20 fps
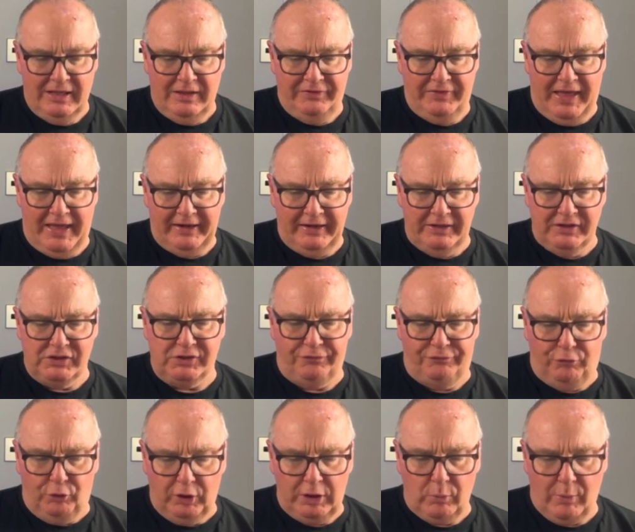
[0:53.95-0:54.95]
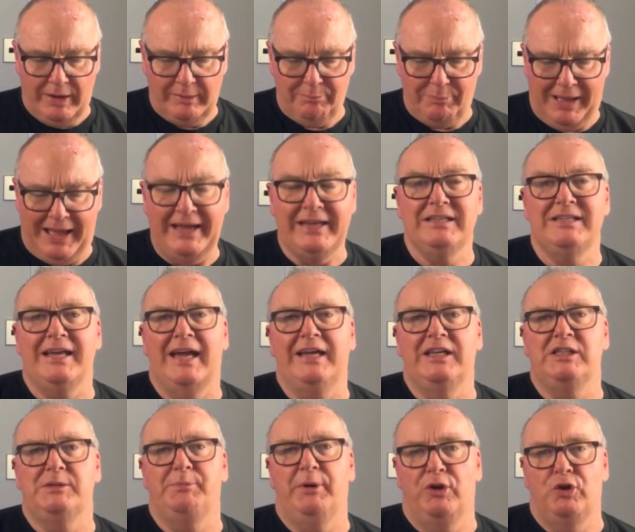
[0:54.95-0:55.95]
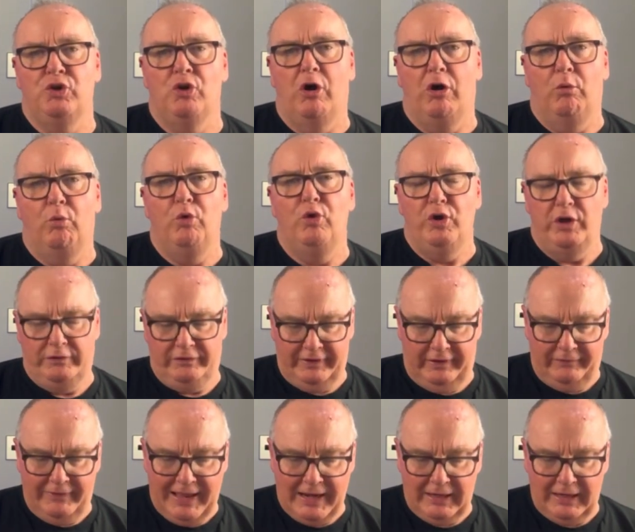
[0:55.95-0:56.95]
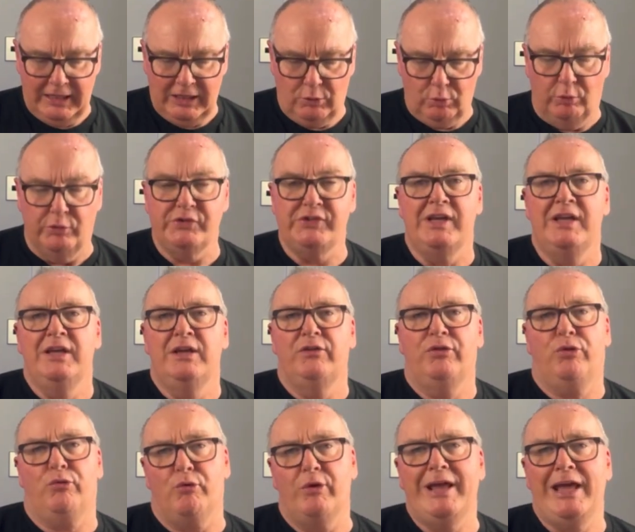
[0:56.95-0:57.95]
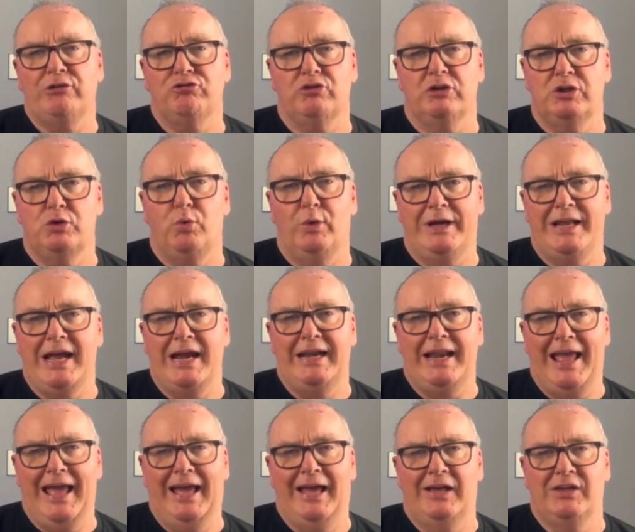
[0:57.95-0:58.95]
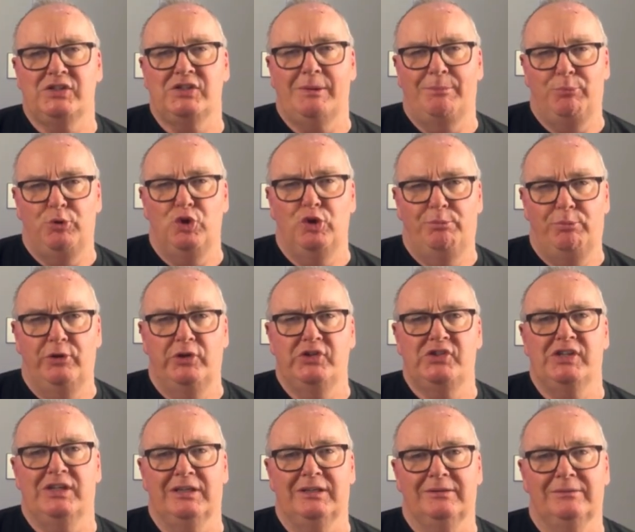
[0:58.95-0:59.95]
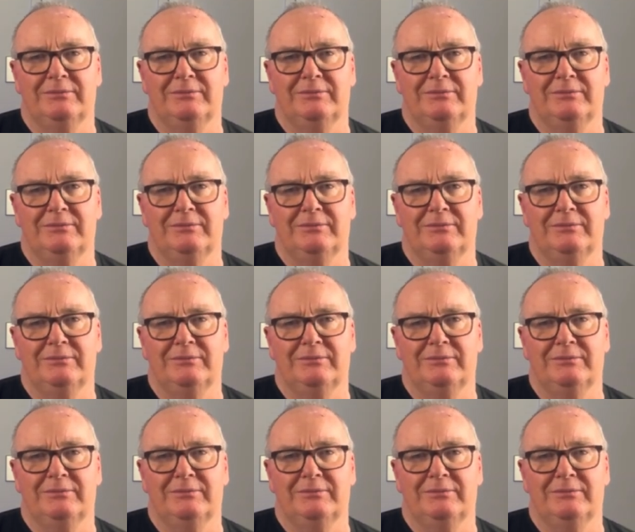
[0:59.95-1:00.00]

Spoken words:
That is 41 paid days but not worked. Then that equals 328 hours per person.